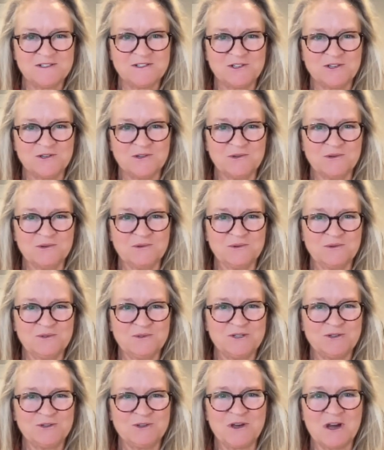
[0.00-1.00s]
to
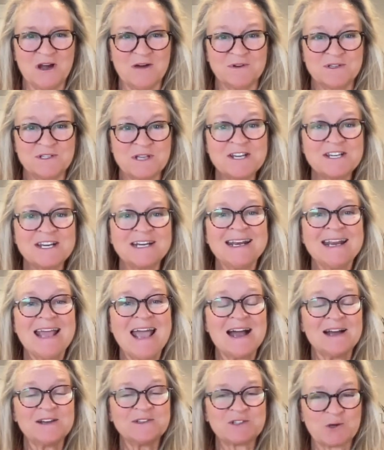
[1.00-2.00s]
the conversation and
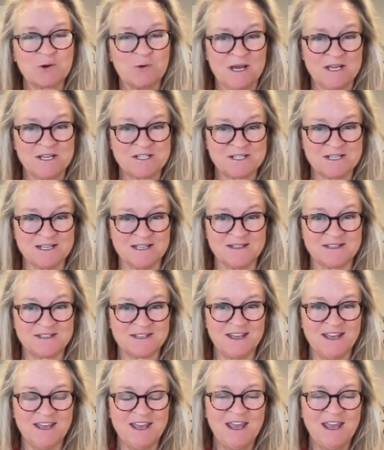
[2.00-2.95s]
ask questions.